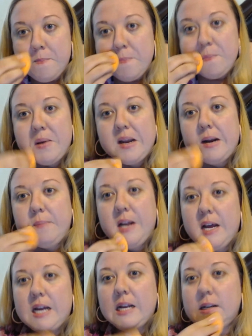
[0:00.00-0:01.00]
But I'm
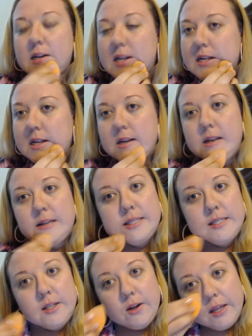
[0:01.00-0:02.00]
not
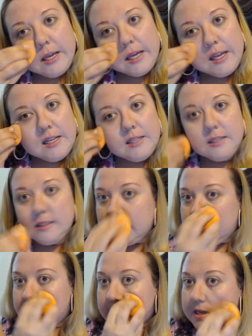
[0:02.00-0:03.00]
necessarily a
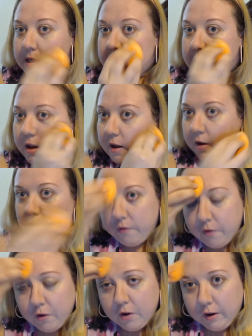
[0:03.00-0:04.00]

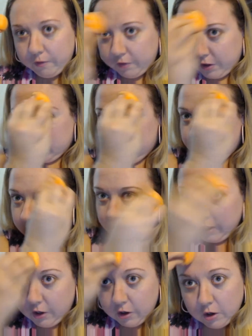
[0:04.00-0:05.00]
full coverage kind
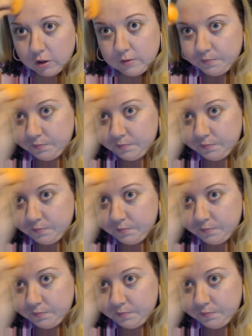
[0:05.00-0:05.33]
of girl.